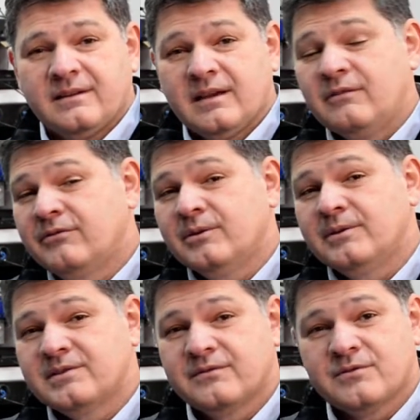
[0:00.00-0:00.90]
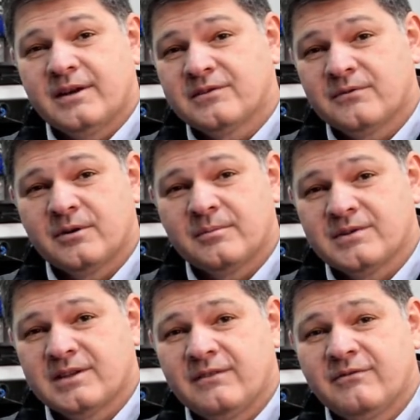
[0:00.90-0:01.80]
influence of
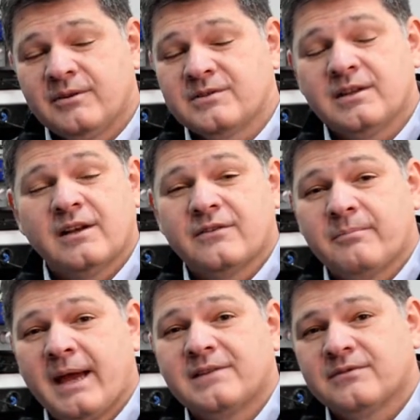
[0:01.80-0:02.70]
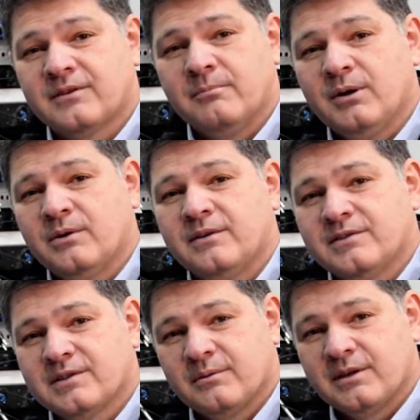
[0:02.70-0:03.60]
transformers, the influence a lot of the passive
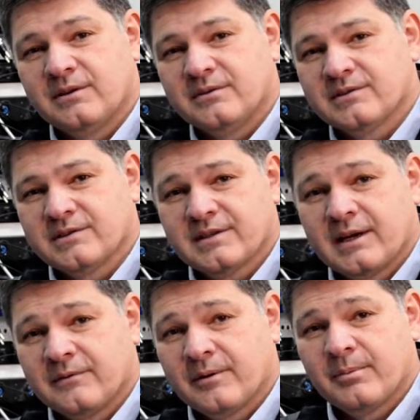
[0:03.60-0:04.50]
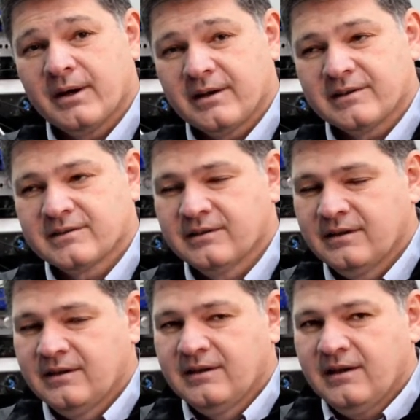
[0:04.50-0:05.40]
components that we use inside of our products.
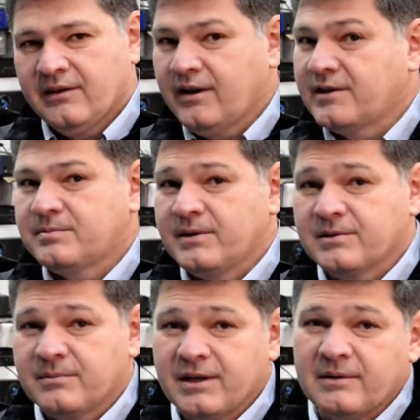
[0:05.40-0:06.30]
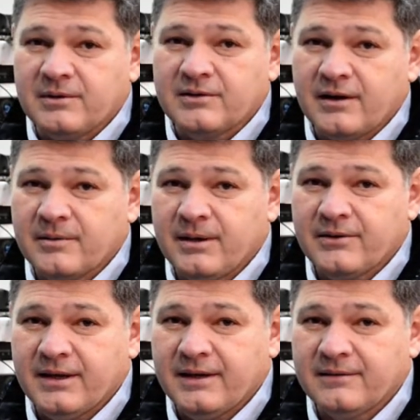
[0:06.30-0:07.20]
I thought I'd spend some time to talk
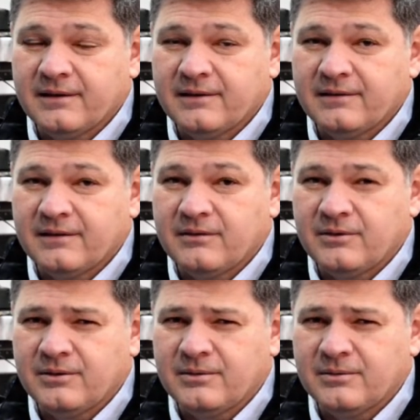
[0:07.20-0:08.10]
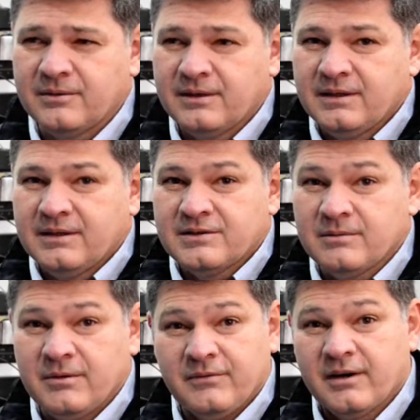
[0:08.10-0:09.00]
about that and give you
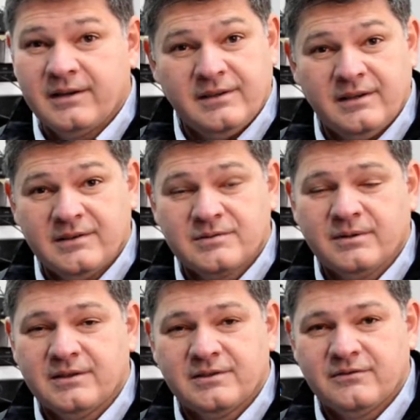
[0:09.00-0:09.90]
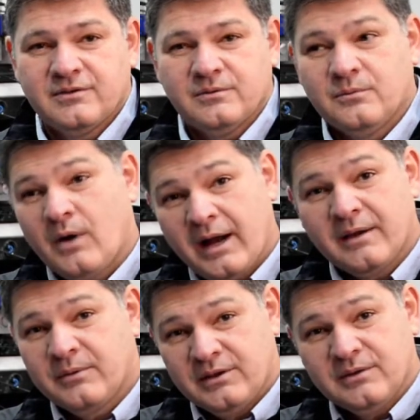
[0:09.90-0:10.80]
some of our ideas relative to why
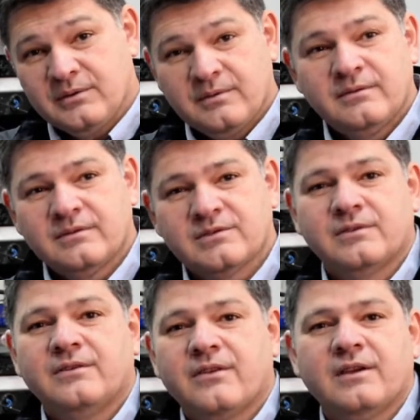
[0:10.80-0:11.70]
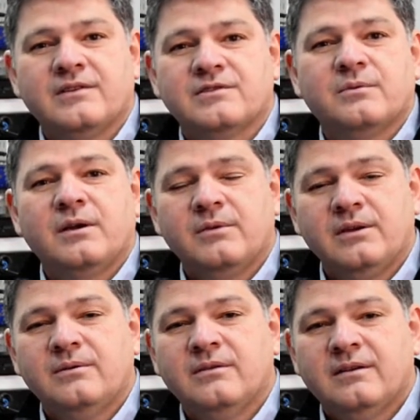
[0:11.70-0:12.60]
we do certain things the way we
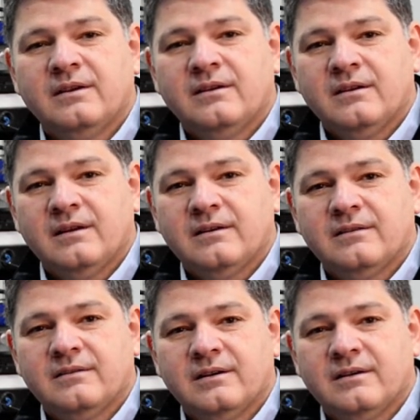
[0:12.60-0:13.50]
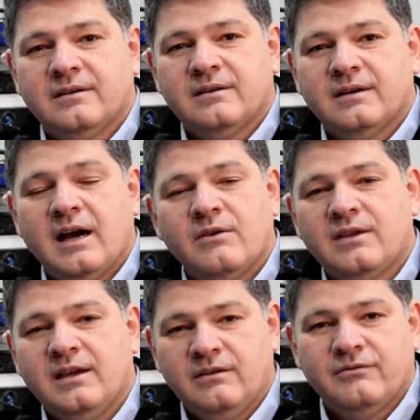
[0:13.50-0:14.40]
do and how
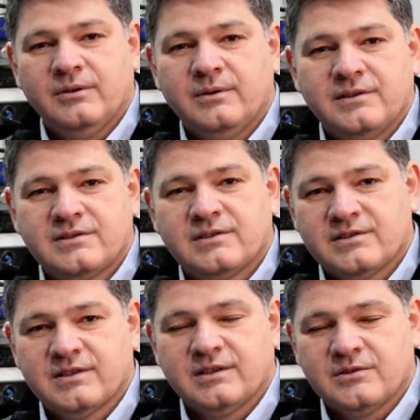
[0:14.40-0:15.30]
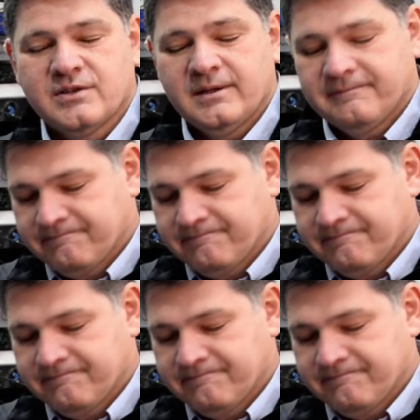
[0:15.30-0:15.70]
they influence the signal chain.